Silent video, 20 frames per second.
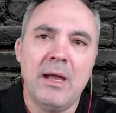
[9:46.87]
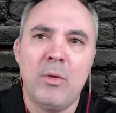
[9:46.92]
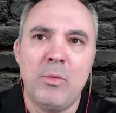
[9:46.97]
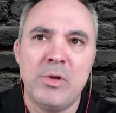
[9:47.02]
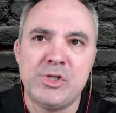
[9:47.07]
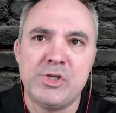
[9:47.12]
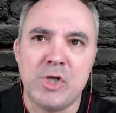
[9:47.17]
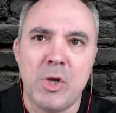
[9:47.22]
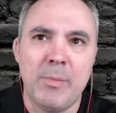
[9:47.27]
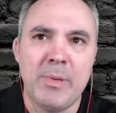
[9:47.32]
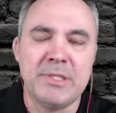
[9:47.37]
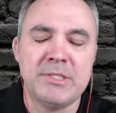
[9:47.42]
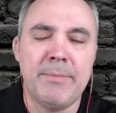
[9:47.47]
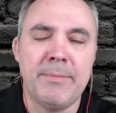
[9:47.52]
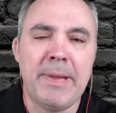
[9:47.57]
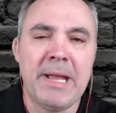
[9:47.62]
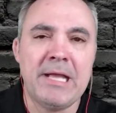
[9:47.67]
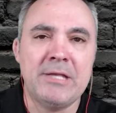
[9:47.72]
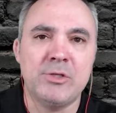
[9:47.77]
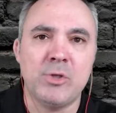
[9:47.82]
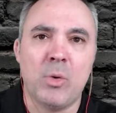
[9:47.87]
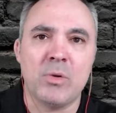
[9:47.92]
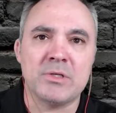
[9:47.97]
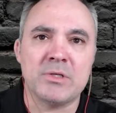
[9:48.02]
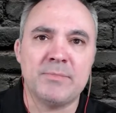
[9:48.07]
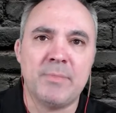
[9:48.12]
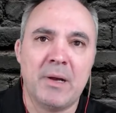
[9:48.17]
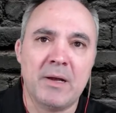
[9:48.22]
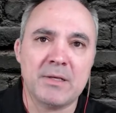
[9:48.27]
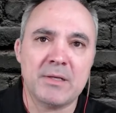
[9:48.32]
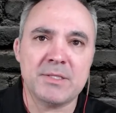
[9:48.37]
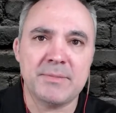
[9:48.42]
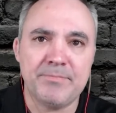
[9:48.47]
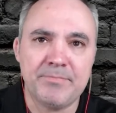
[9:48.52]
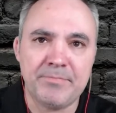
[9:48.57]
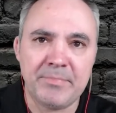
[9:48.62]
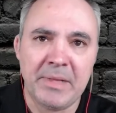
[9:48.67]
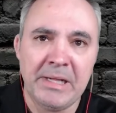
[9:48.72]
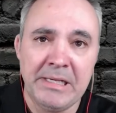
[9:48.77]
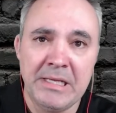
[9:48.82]
which opens a Pandora's box,
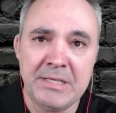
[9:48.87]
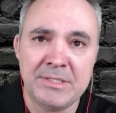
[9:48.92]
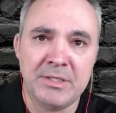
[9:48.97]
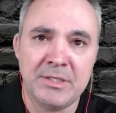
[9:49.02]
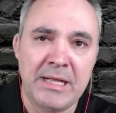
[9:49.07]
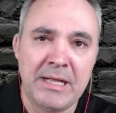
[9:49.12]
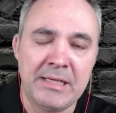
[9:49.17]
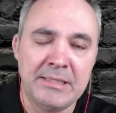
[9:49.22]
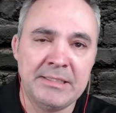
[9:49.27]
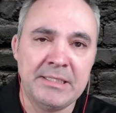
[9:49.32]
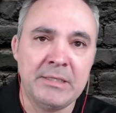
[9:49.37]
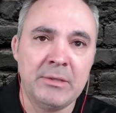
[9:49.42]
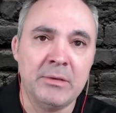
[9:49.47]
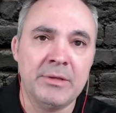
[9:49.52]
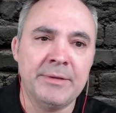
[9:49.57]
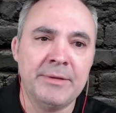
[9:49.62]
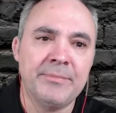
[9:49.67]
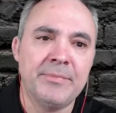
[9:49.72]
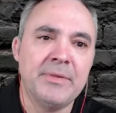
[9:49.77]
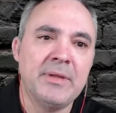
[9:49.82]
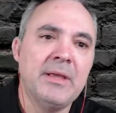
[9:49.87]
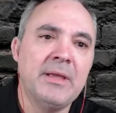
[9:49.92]
and he doesn't know how to deal with it.